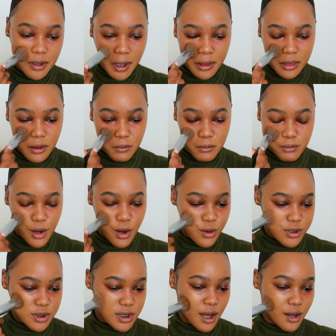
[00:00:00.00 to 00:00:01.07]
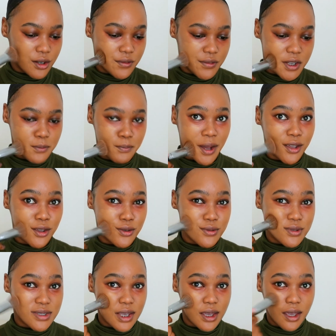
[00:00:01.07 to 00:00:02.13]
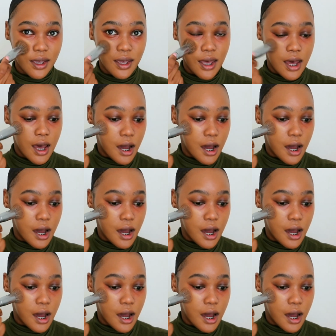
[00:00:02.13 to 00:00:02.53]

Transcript: get the most out of it by using